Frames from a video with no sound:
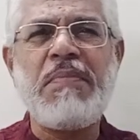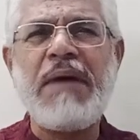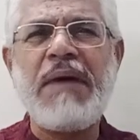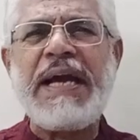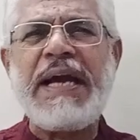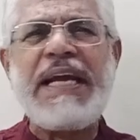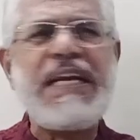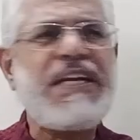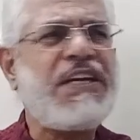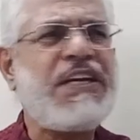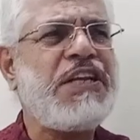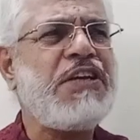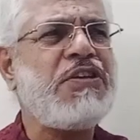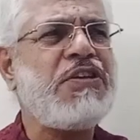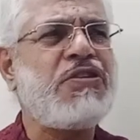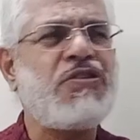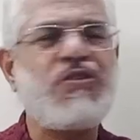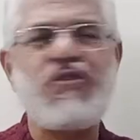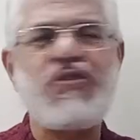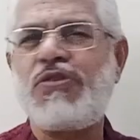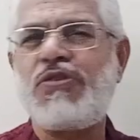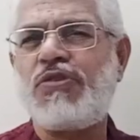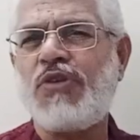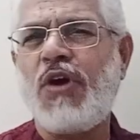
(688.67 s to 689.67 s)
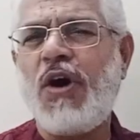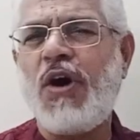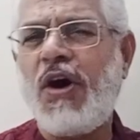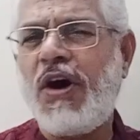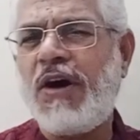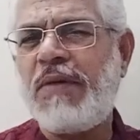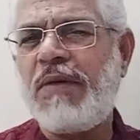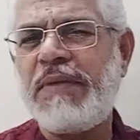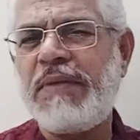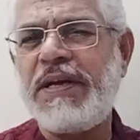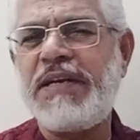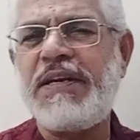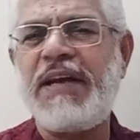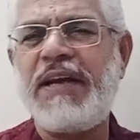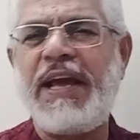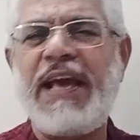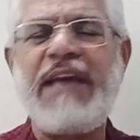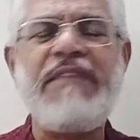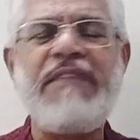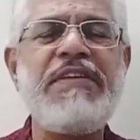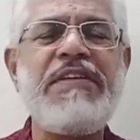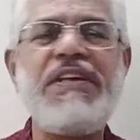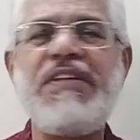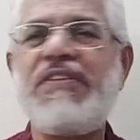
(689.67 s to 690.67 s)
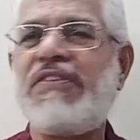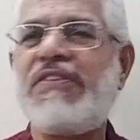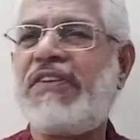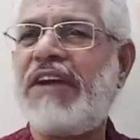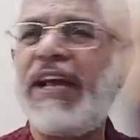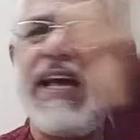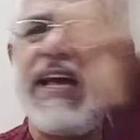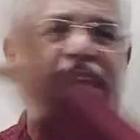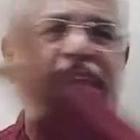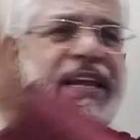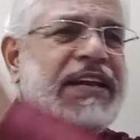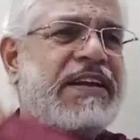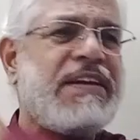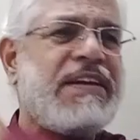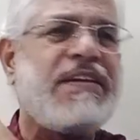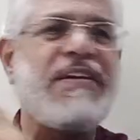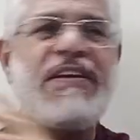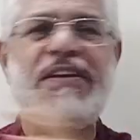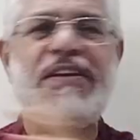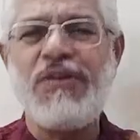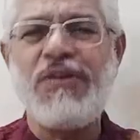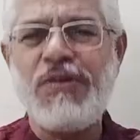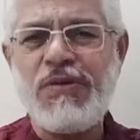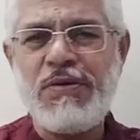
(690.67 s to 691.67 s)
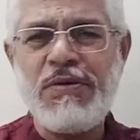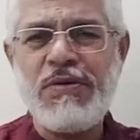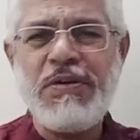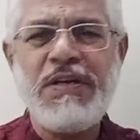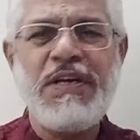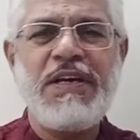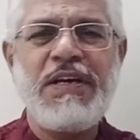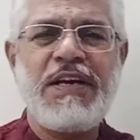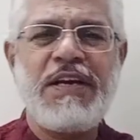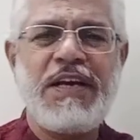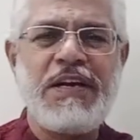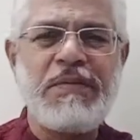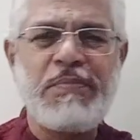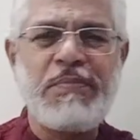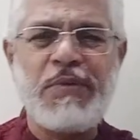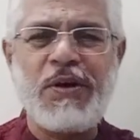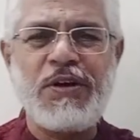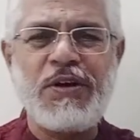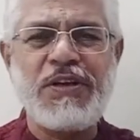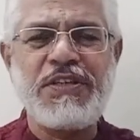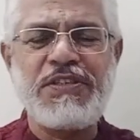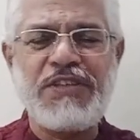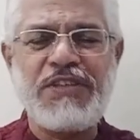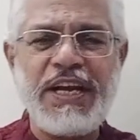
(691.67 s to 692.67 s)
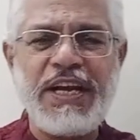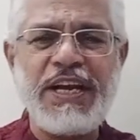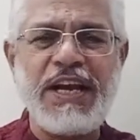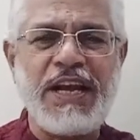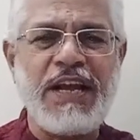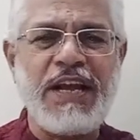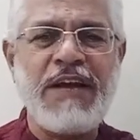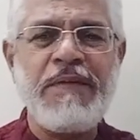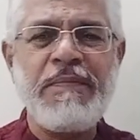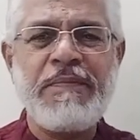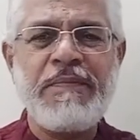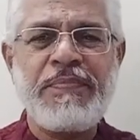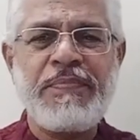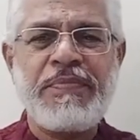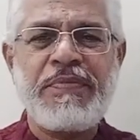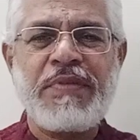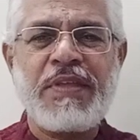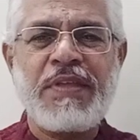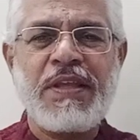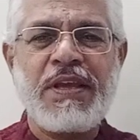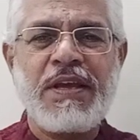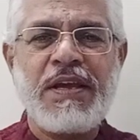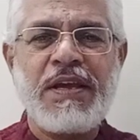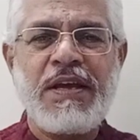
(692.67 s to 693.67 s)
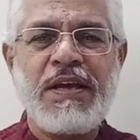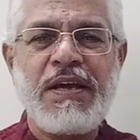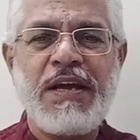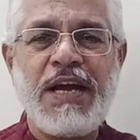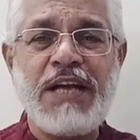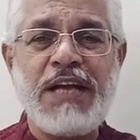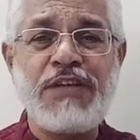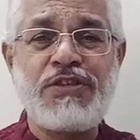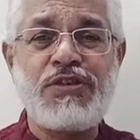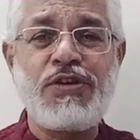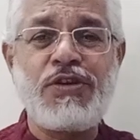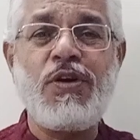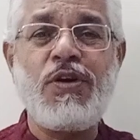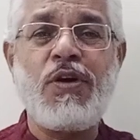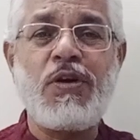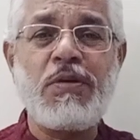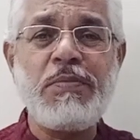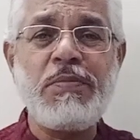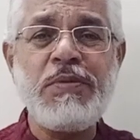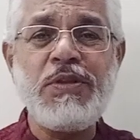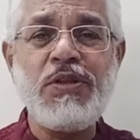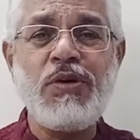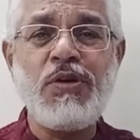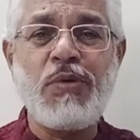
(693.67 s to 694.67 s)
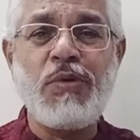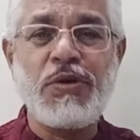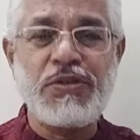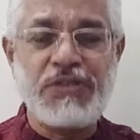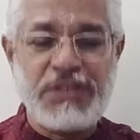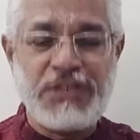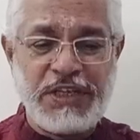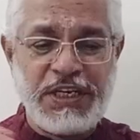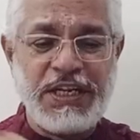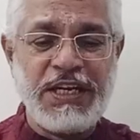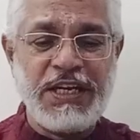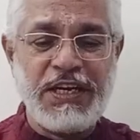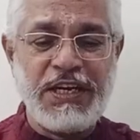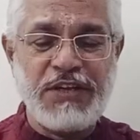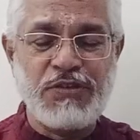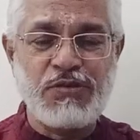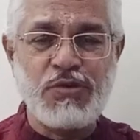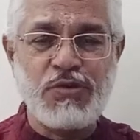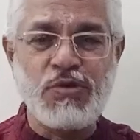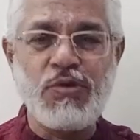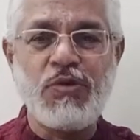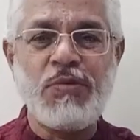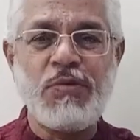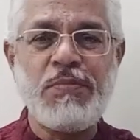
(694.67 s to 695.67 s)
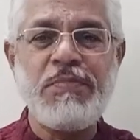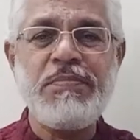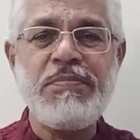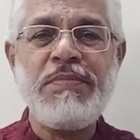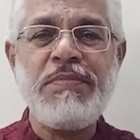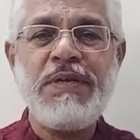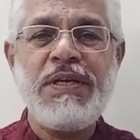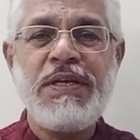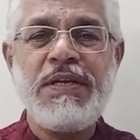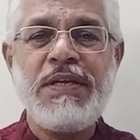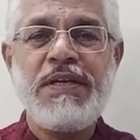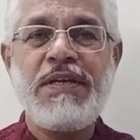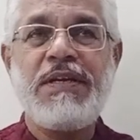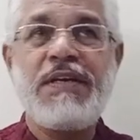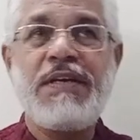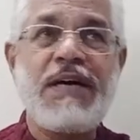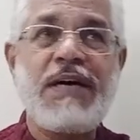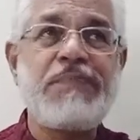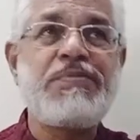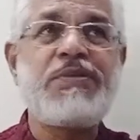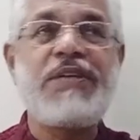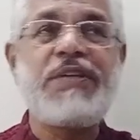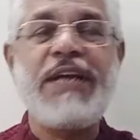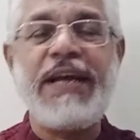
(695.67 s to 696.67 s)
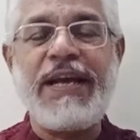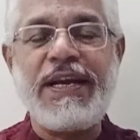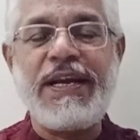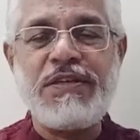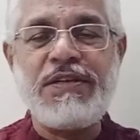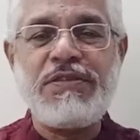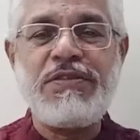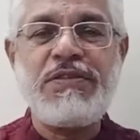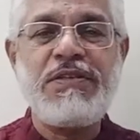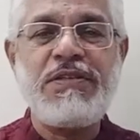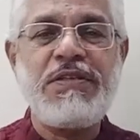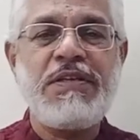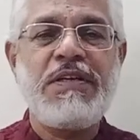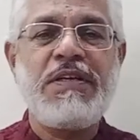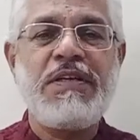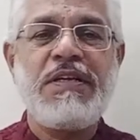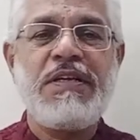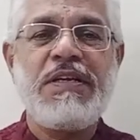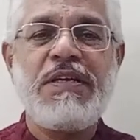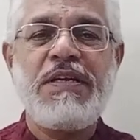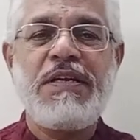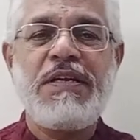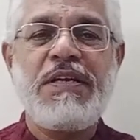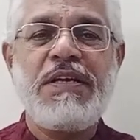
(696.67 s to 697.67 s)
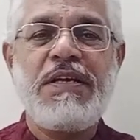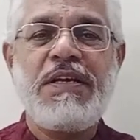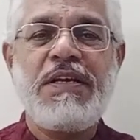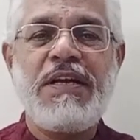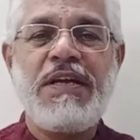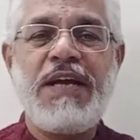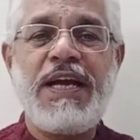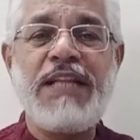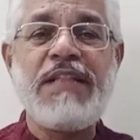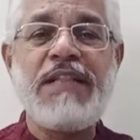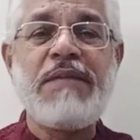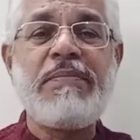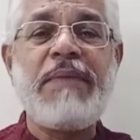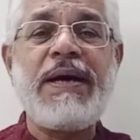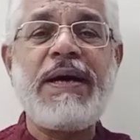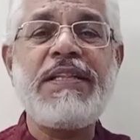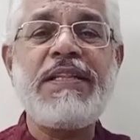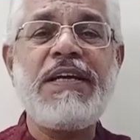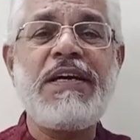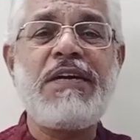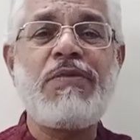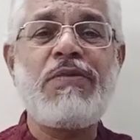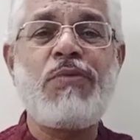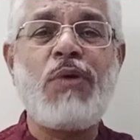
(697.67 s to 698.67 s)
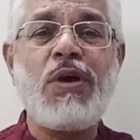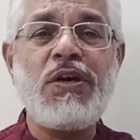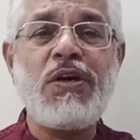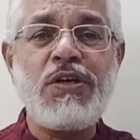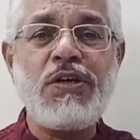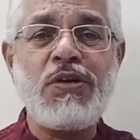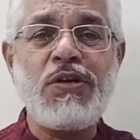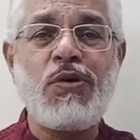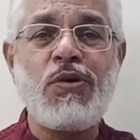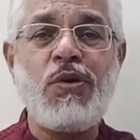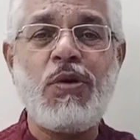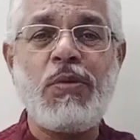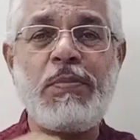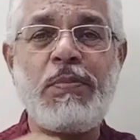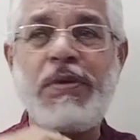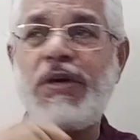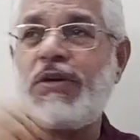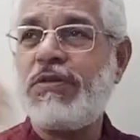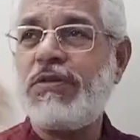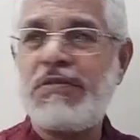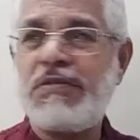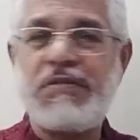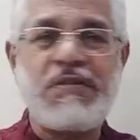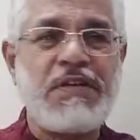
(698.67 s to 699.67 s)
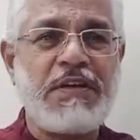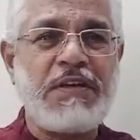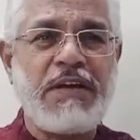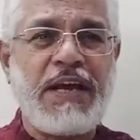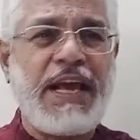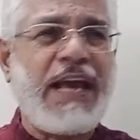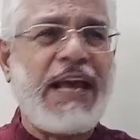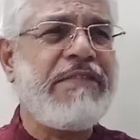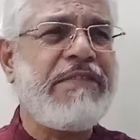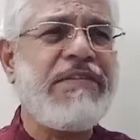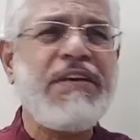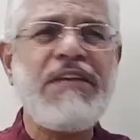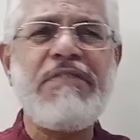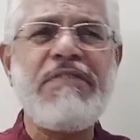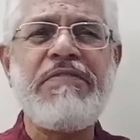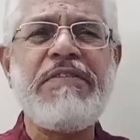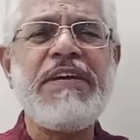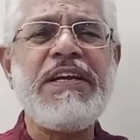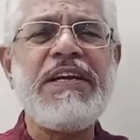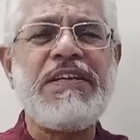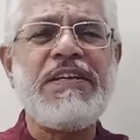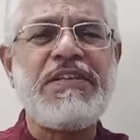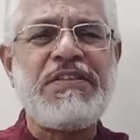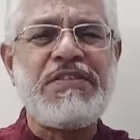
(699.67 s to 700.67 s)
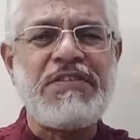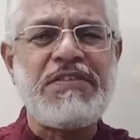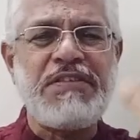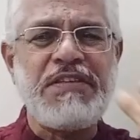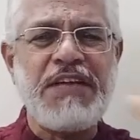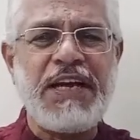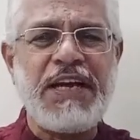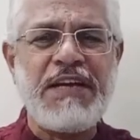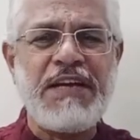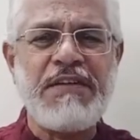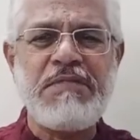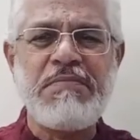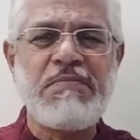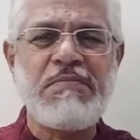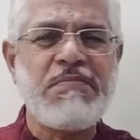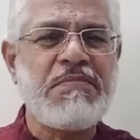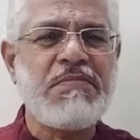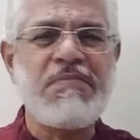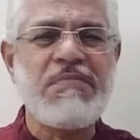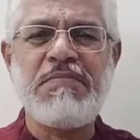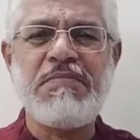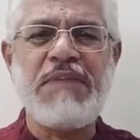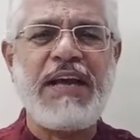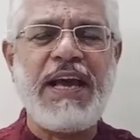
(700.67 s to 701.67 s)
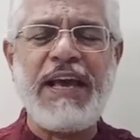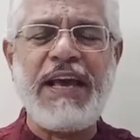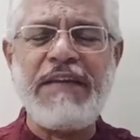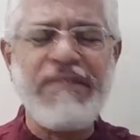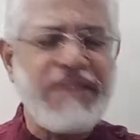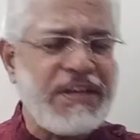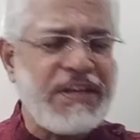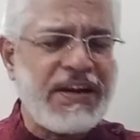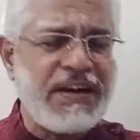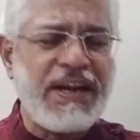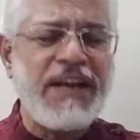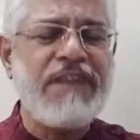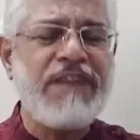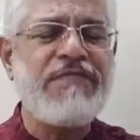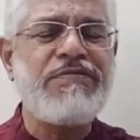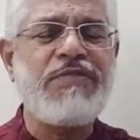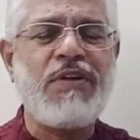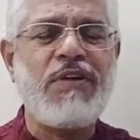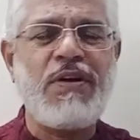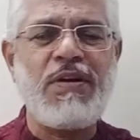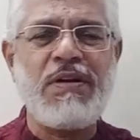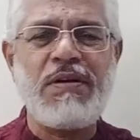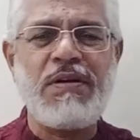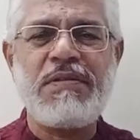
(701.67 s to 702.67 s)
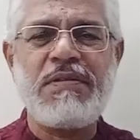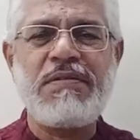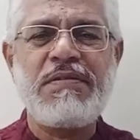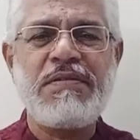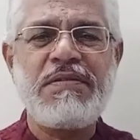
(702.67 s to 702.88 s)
mighty storm and heavy rain, you know, in Pondicherry. And Sri Aurobindo was sitting in his room upstairs. And the mother wanted to go because heavy winds and heavy rainfall.